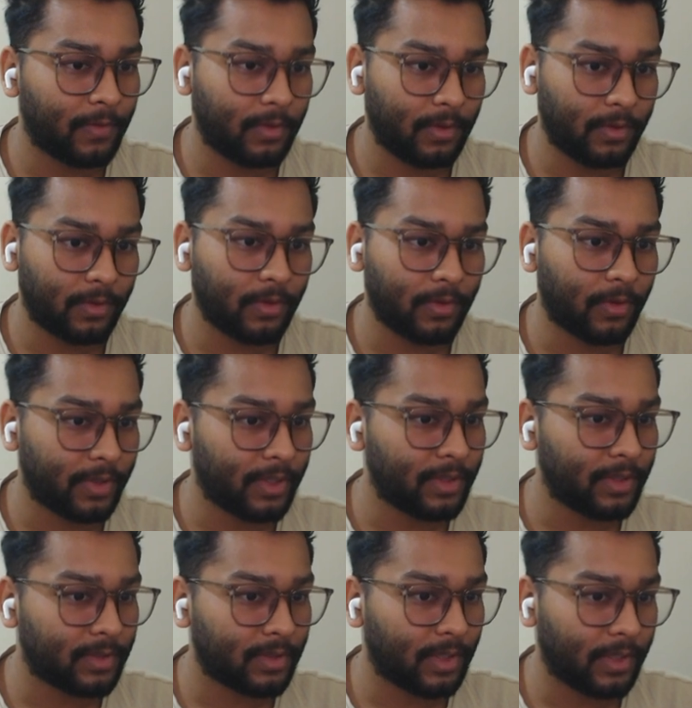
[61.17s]
of
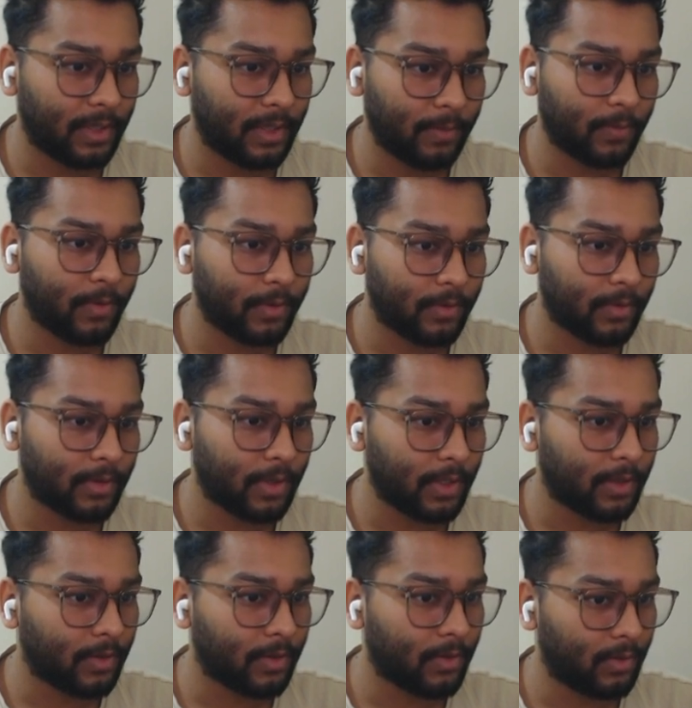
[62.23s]
contents, and I'm going to
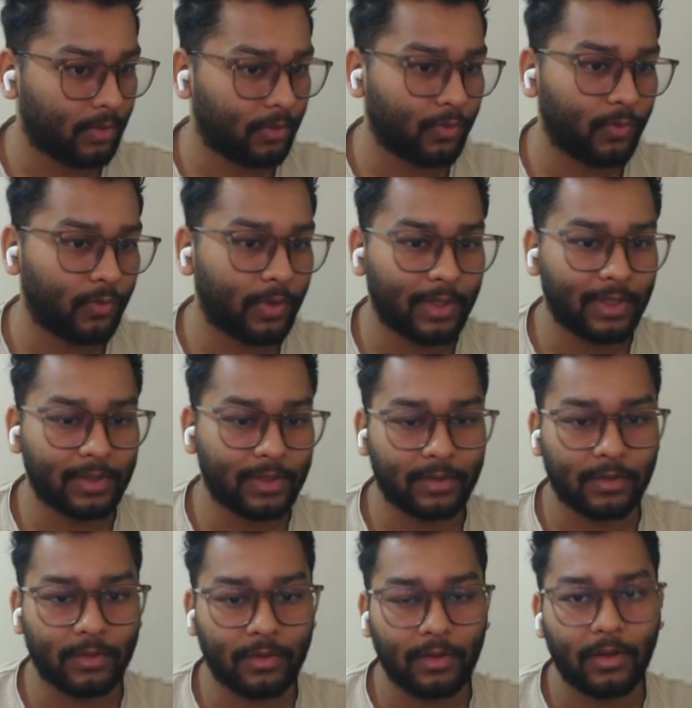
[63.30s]
click on quick
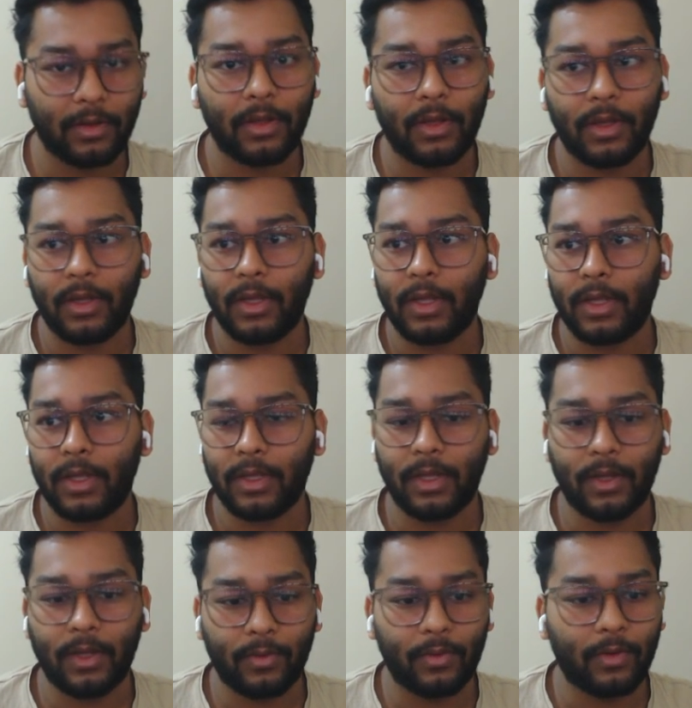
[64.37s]
install.
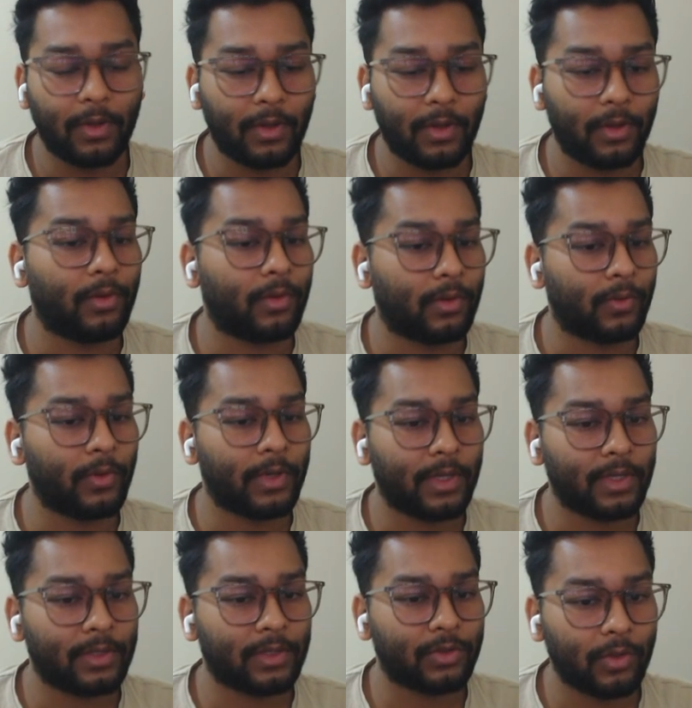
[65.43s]
Now
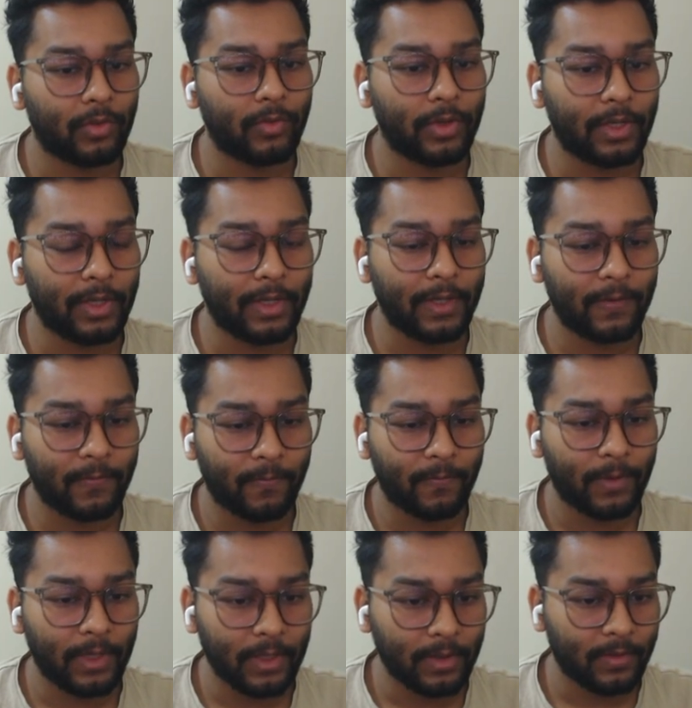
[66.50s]
quick install will
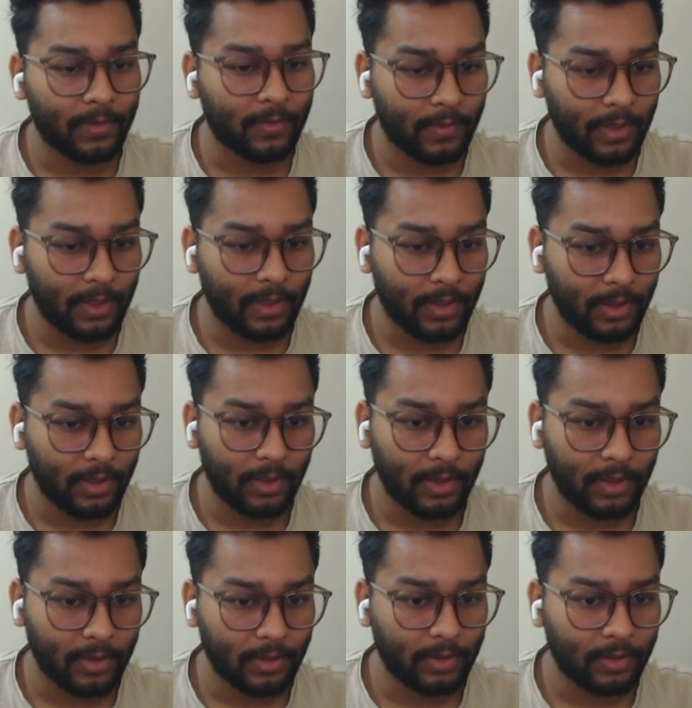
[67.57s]
give me
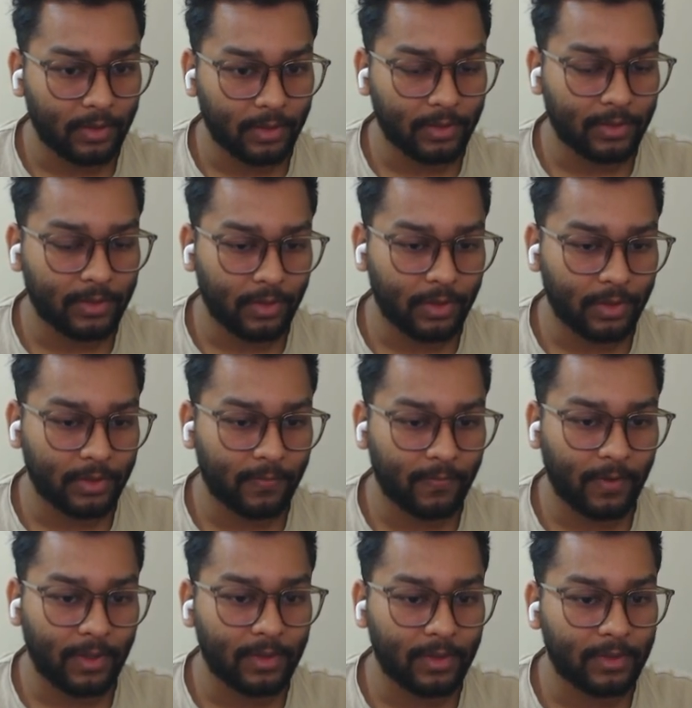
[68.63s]
three
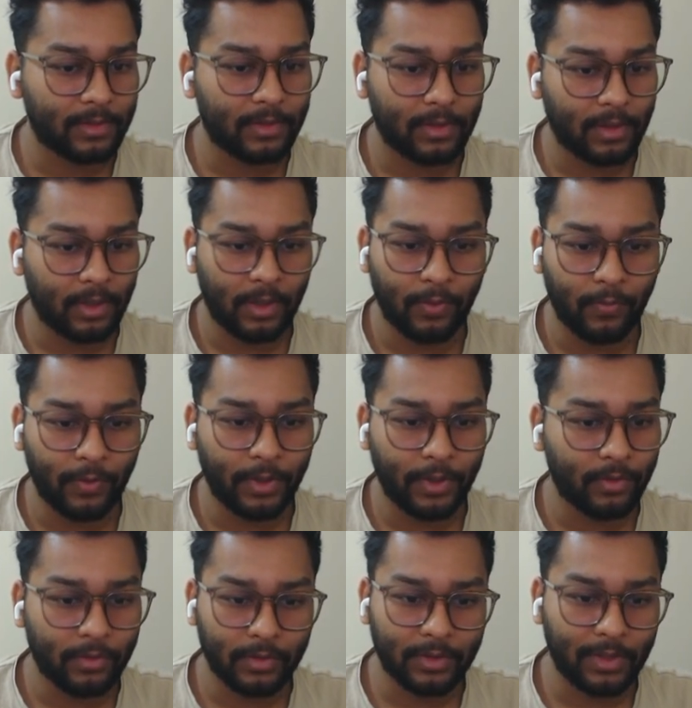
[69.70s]
installation files:
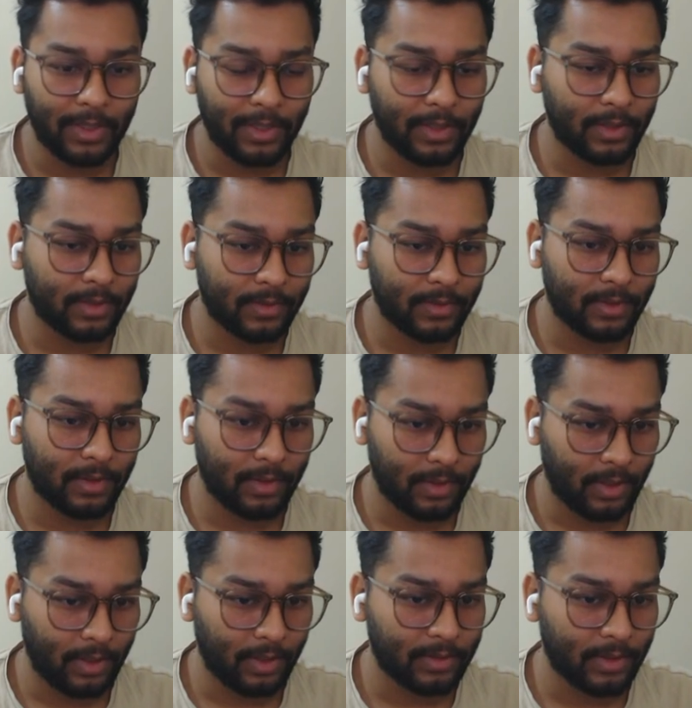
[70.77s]
Windows, Linux
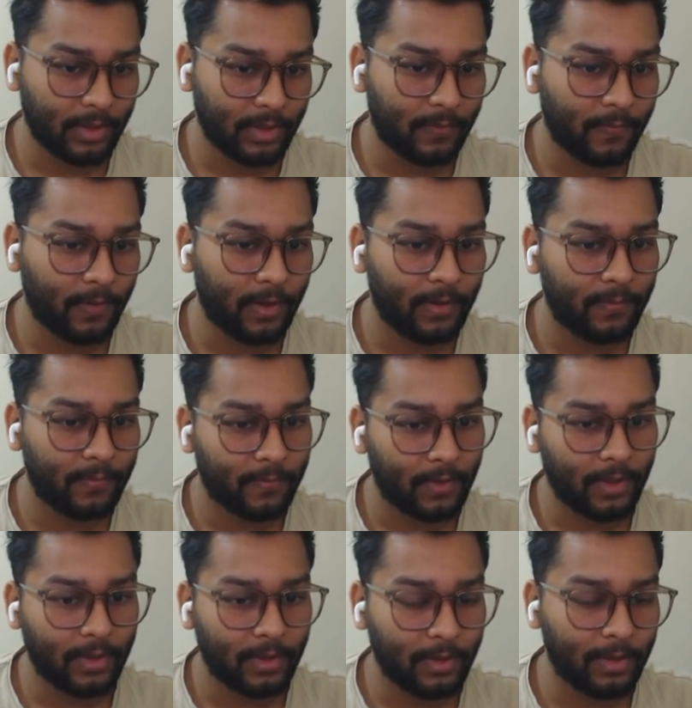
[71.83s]

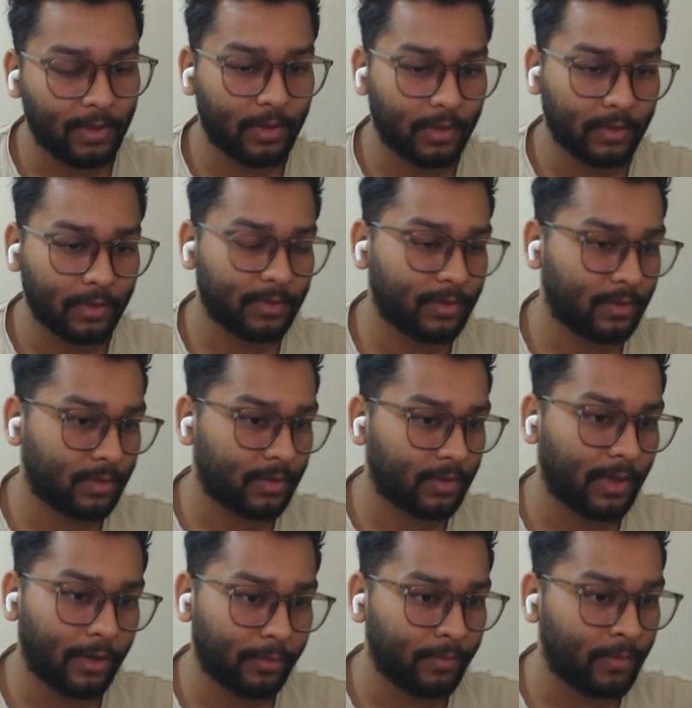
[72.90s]
x85 and
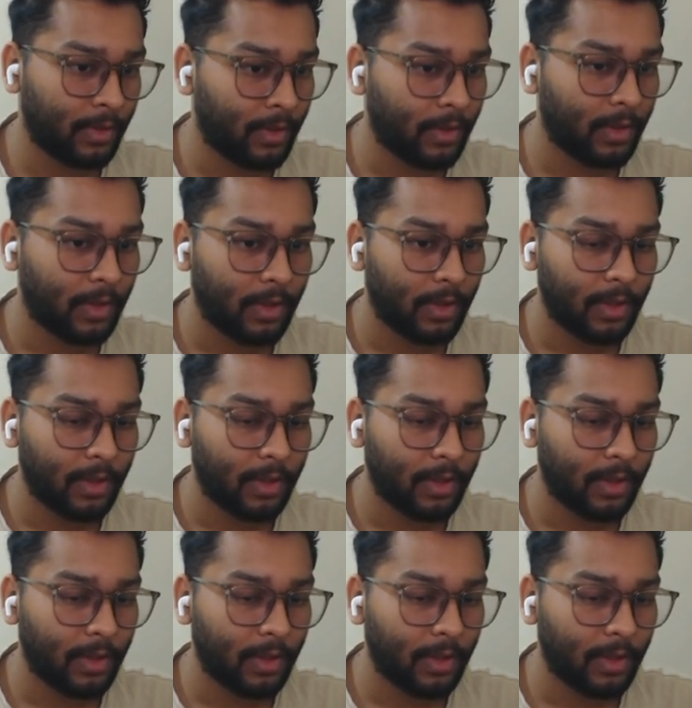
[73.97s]
Linux ARM,